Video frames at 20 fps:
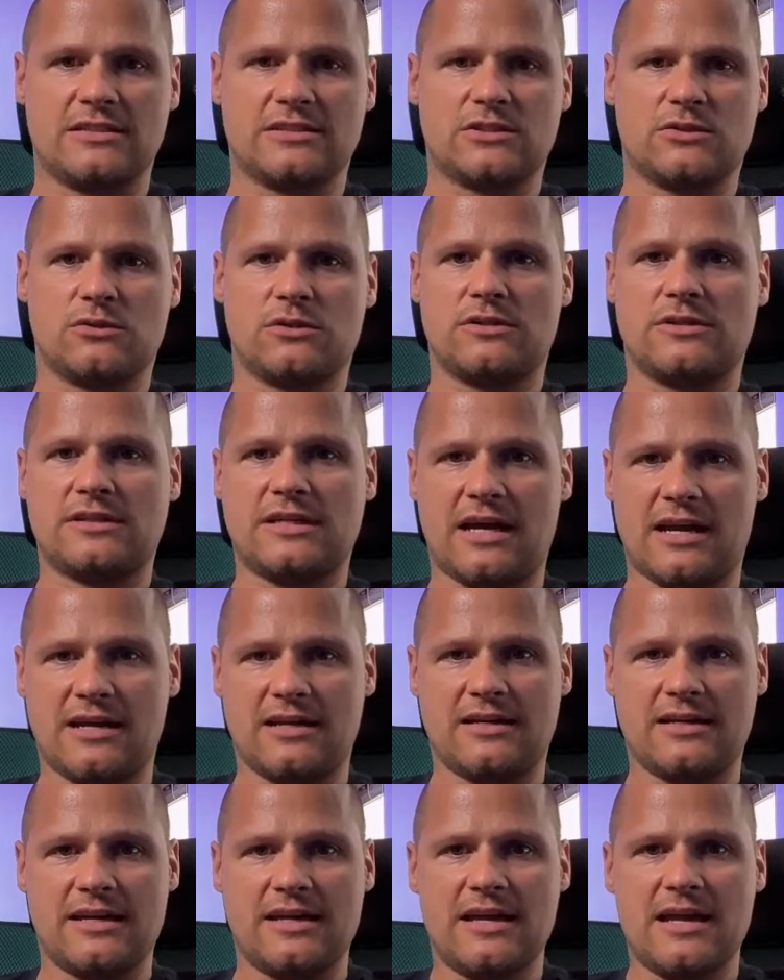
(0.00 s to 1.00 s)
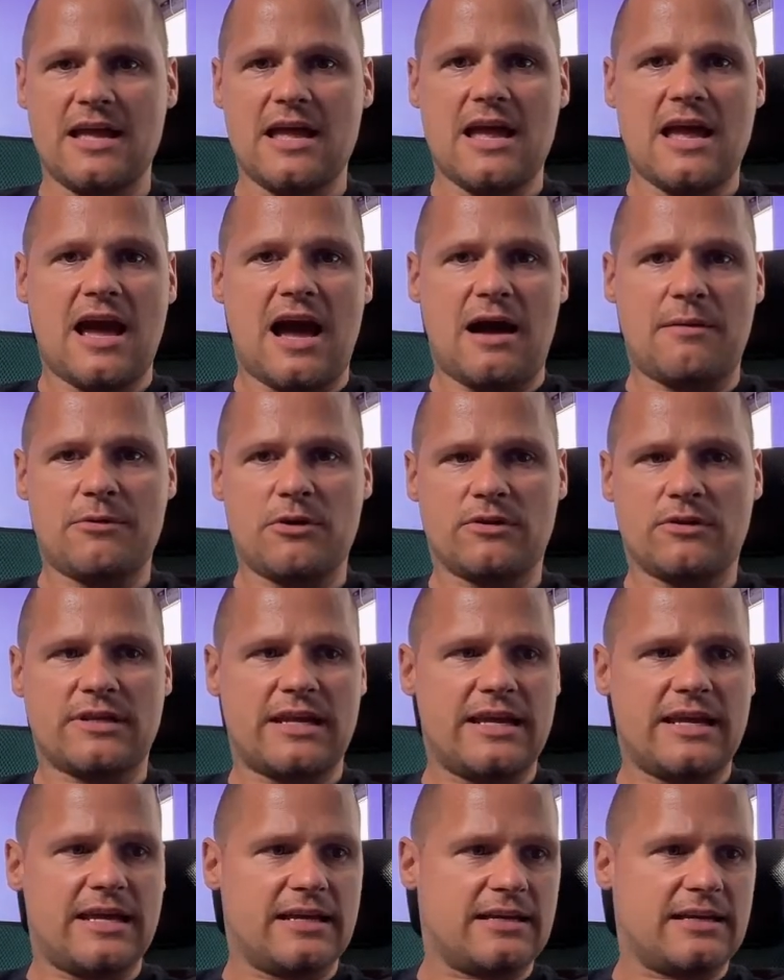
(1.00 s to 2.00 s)
So currently I'm not
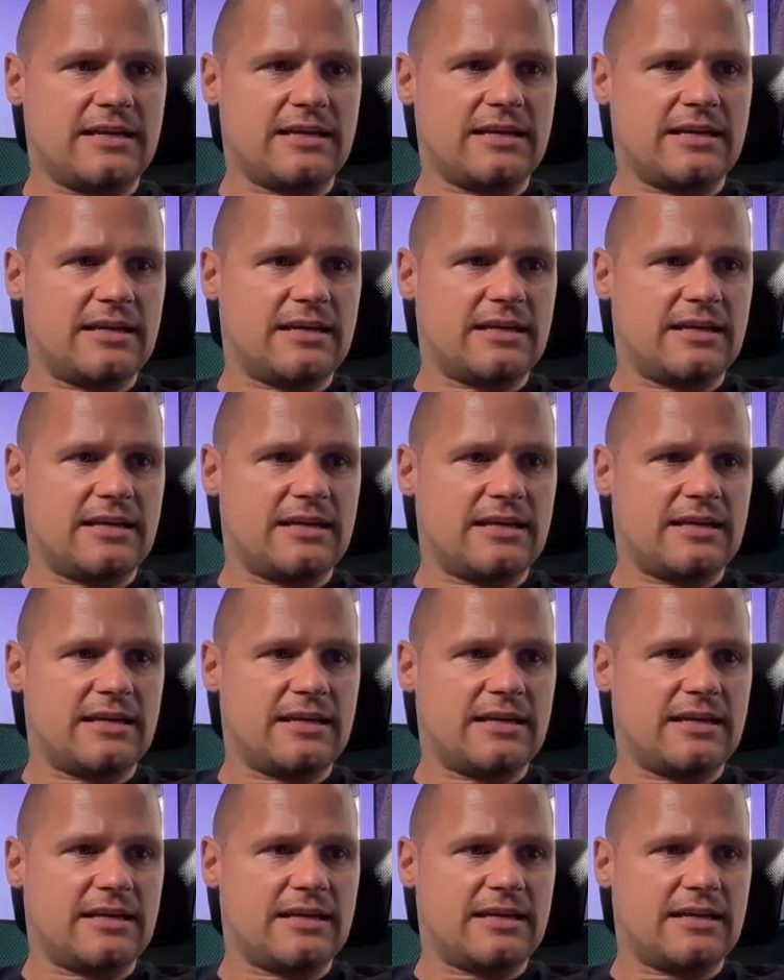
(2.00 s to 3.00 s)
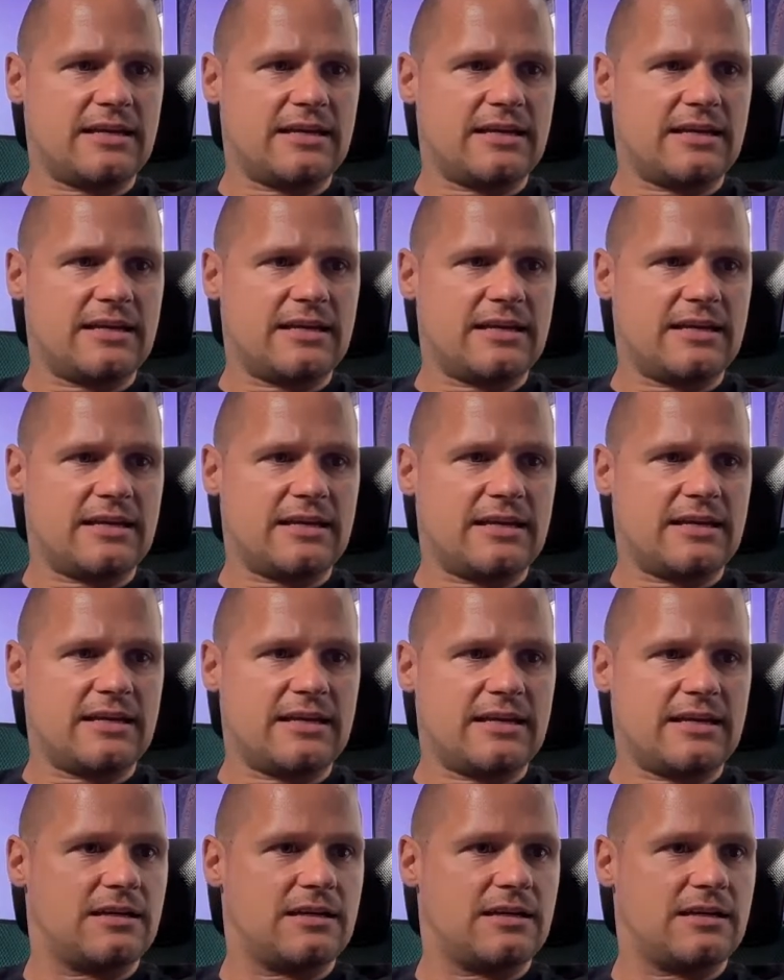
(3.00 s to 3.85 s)
anyhow excited.